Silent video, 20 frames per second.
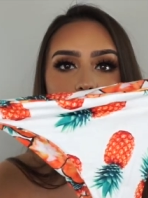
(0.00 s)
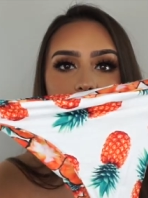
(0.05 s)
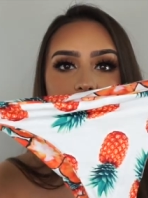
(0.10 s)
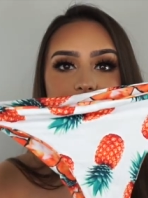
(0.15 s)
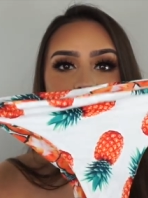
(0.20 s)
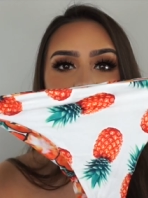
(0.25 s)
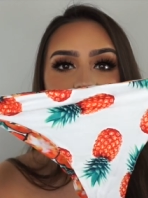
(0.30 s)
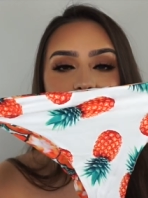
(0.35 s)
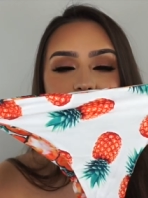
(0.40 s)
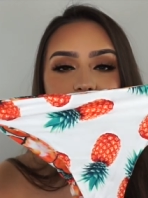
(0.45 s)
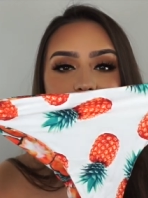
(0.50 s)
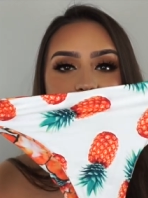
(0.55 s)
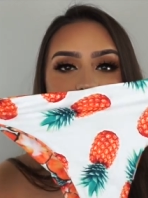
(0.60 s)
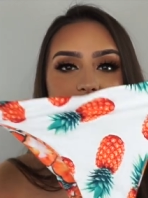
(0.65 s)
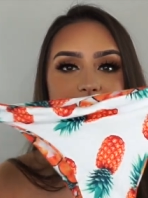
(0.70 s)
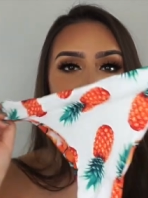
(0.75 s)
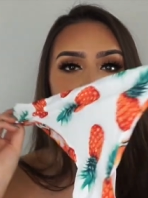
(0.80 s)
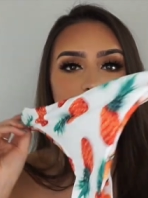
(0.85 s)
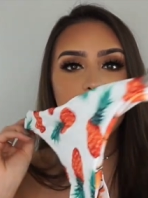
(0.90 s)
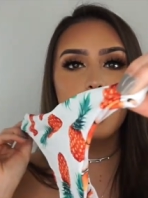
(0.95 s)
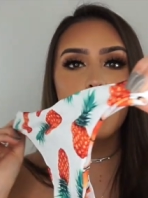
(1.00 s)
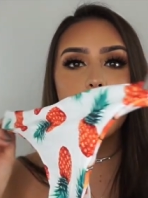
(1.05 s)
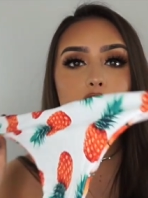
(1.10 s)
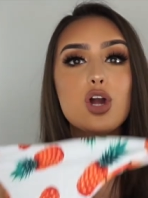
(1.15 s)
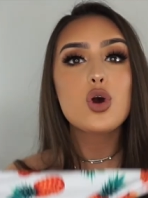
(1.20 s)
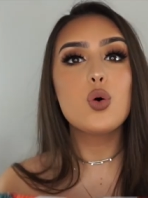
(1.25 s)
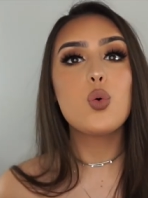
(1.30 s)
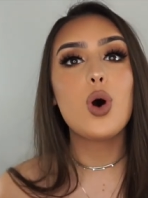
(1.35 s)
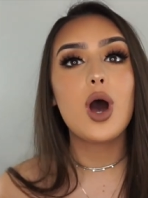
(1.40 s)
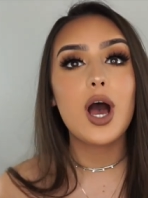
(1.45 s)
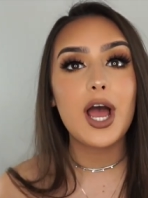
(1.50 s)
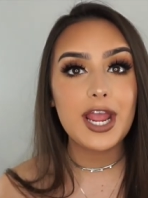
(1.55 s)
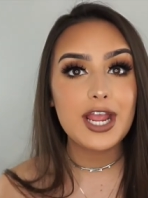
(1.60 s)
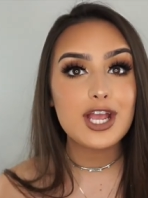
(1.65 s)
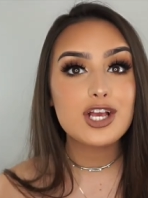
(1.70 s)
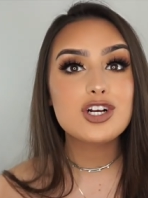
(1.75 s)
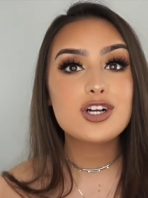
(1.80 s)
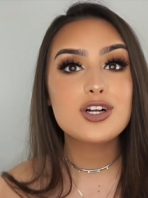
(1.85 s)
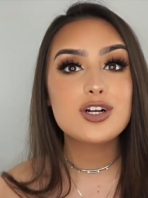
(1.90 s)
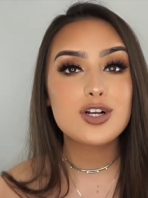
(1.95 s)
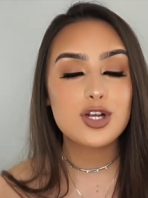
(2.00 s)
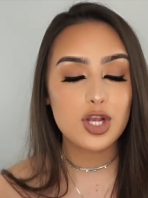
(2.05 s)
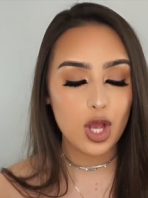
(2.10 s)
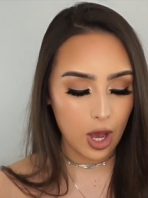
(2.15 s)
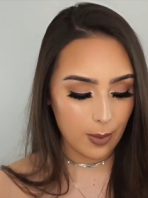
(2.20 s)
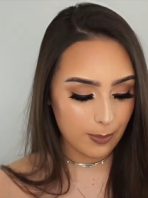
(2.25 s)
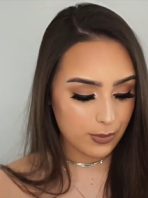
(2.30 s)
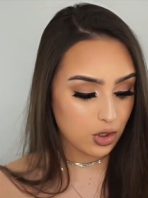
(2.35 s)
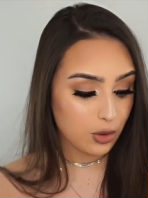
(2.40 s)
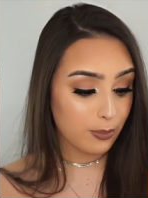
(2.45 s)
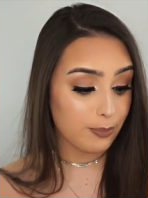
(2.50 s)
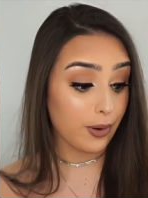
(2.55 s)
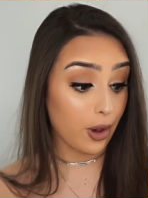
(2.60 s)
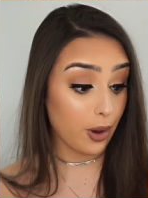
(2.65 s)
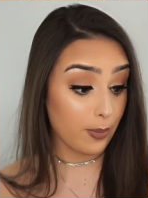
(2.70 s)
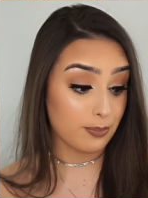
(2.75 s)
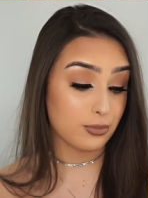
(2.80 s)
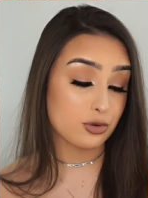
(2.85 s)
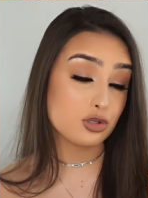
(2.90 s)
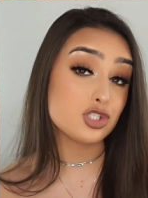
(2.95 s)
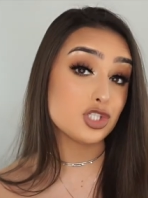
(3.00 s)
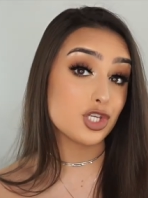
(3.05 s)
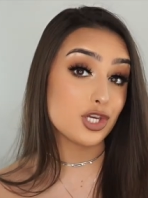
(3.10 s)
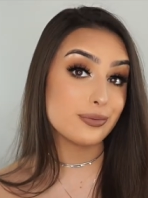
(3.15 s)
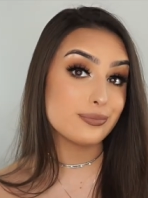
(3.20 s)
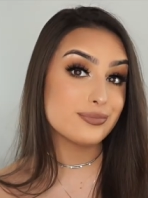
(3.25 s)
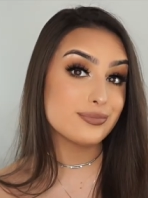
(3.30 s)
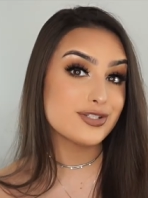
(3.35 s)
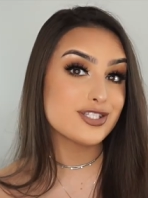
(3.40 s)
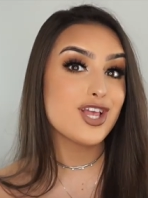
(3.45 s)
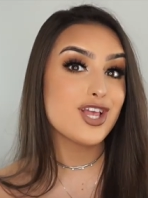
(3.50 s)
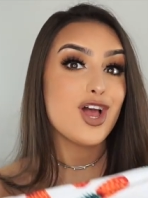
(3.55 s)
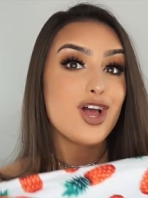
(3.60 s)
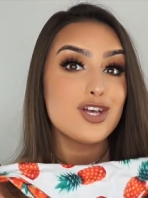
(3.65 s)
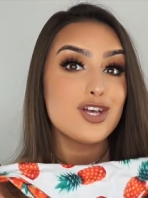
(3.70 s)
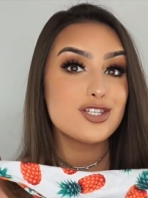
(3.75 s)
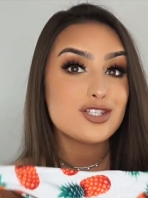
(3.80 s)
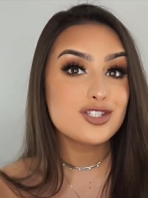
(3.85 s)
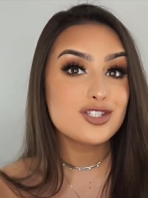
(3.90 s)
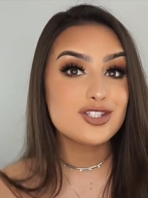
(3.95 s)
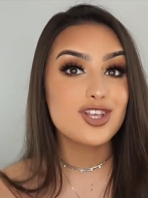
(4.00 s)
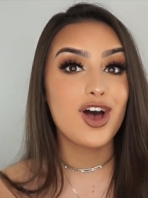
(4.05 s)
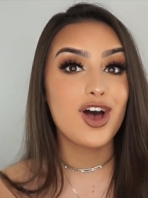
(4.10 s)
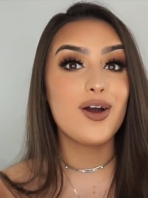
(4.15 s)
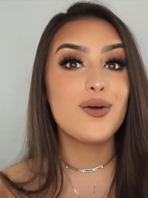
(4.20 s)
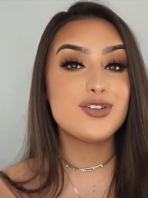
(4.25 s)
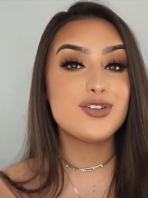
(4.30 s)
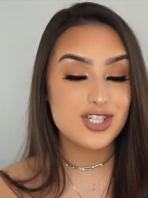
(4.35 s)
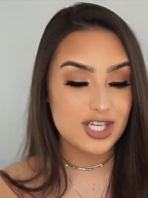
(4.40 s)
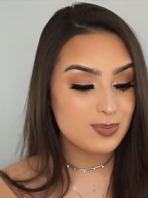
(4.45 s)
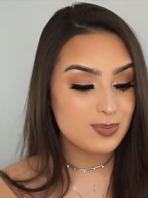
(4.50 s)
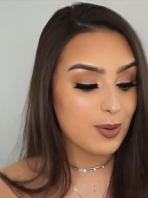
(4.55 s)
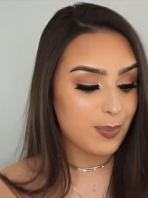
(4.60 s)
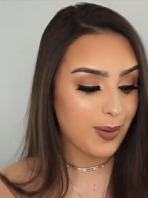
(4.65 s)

like this. They are quite up your bum bottoms. So just